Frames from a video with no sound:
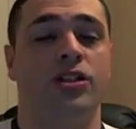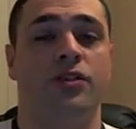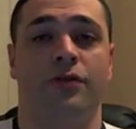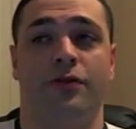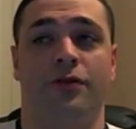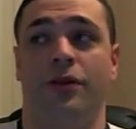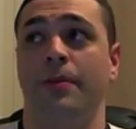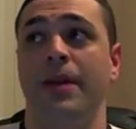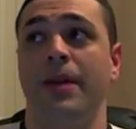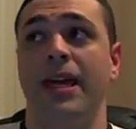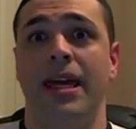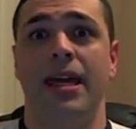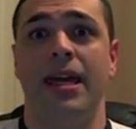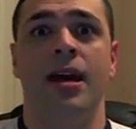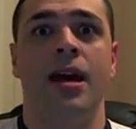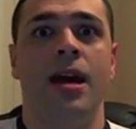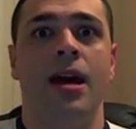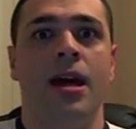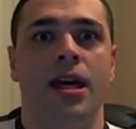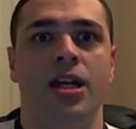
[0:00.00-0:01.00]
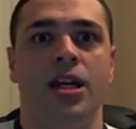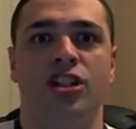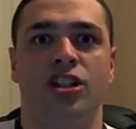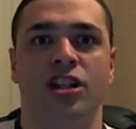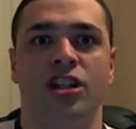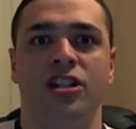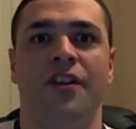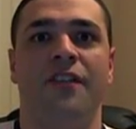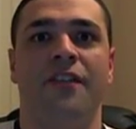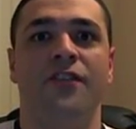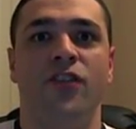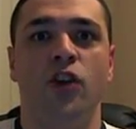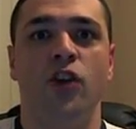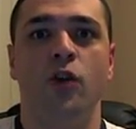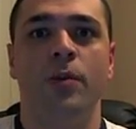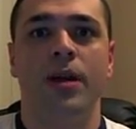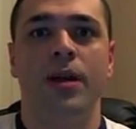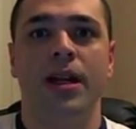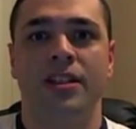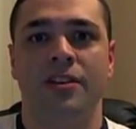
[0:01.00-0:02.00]
And back then, I did have that time
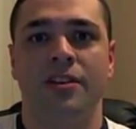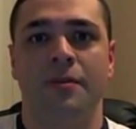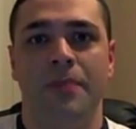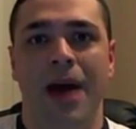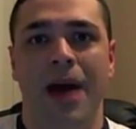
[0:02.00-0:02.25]
limit.